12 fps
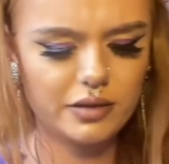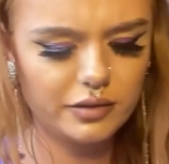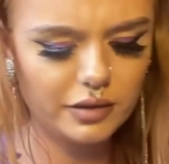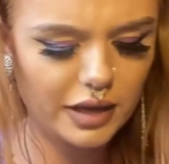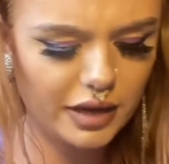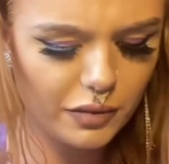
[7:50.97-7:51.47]

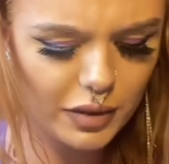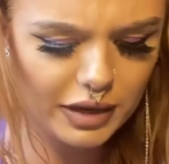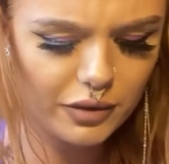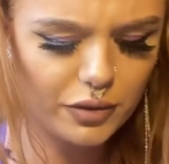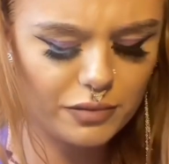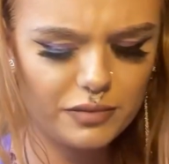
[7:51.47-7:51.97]
like when it
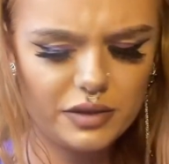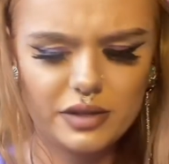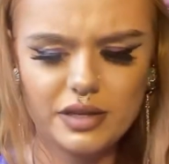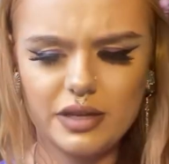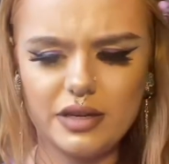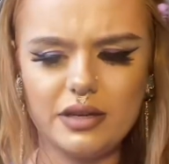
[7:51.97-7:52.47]
comes
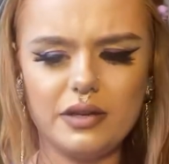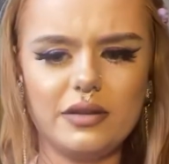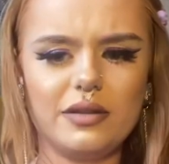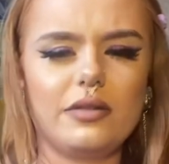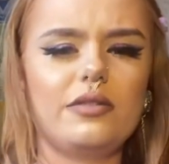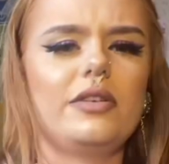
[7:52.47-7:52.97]
to
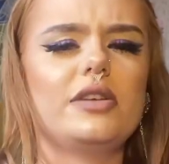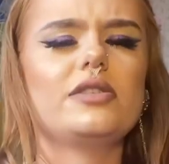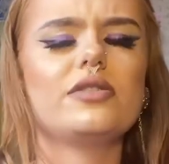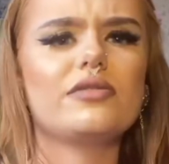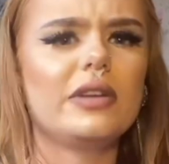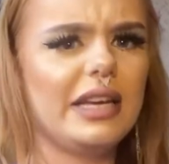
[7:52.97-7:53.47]

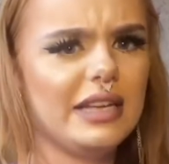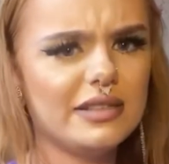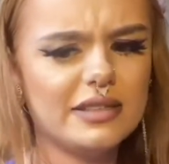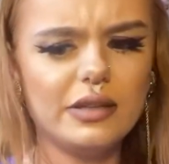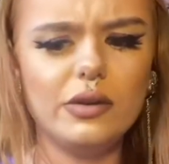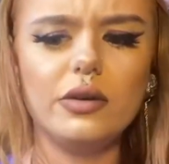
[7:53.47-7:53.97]
crystals relating
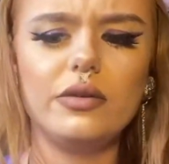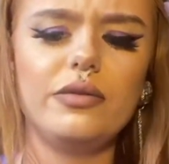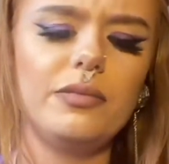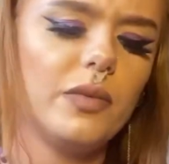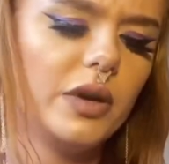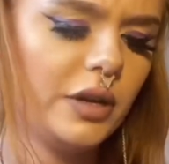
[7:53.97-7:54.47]
to love
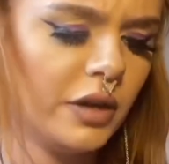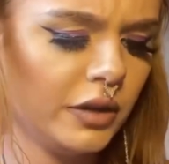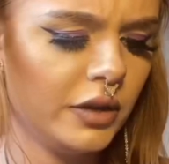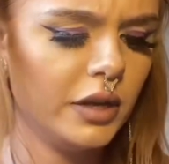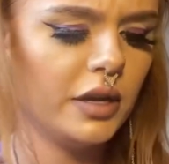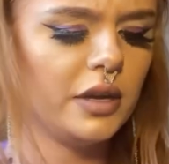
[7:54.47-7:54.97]
and whatnot.
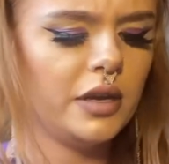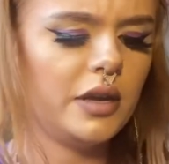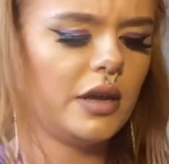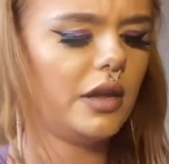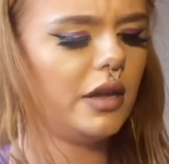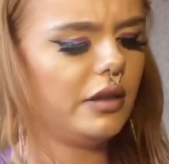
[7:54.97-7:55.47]

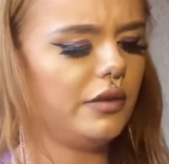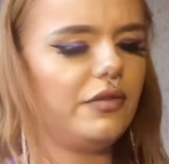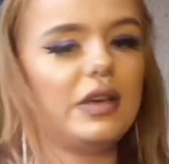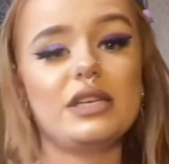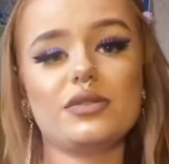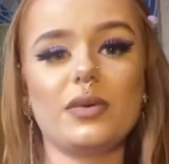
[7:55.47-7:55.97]
And the
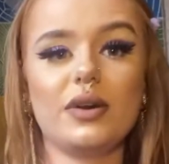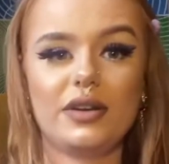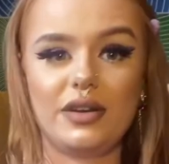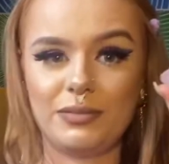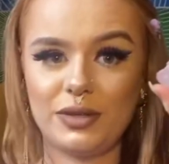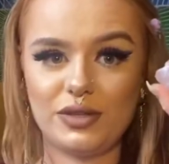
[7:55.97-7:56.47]
first one
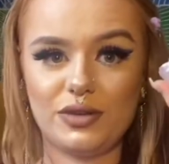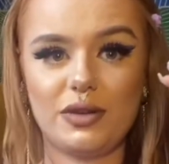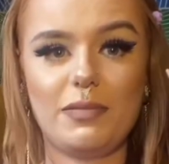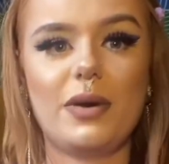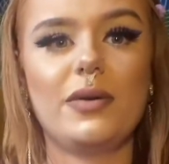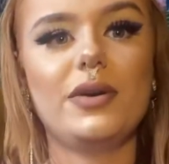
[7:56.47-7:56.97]
I'm going to talk
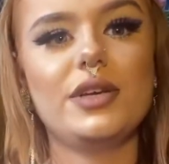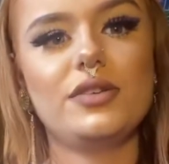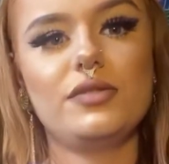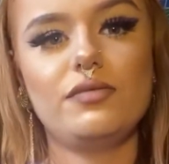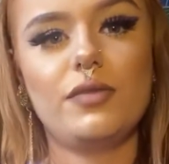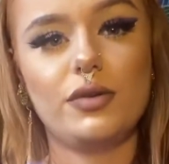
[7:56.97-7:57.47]
about
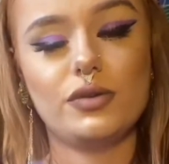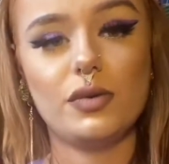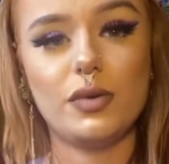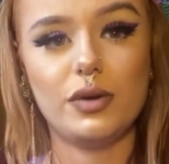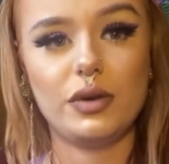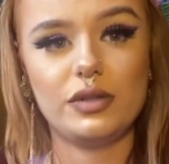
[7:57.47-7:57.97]
is rose
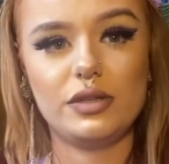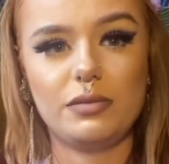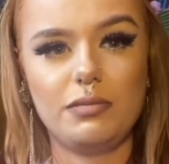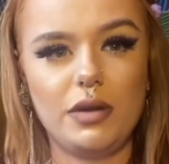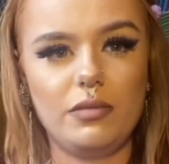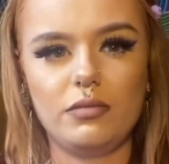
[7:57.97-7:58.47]
quartz,
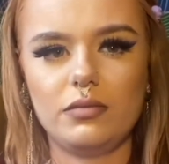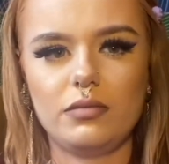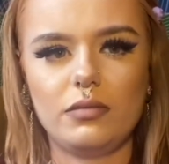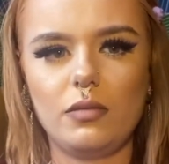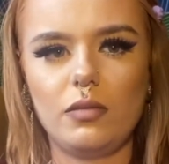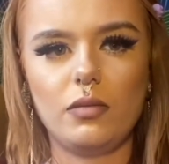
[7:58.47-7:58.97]

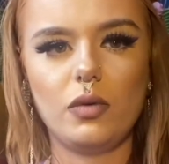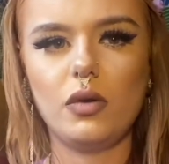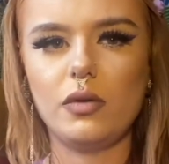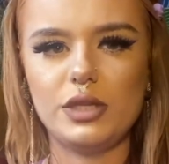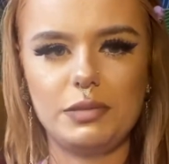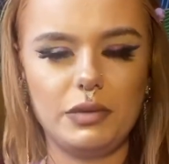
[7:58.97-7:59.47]

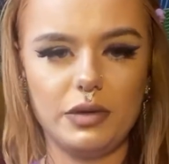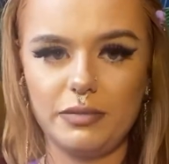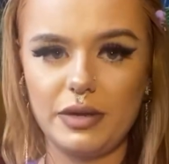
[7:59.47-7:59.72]
always be one of my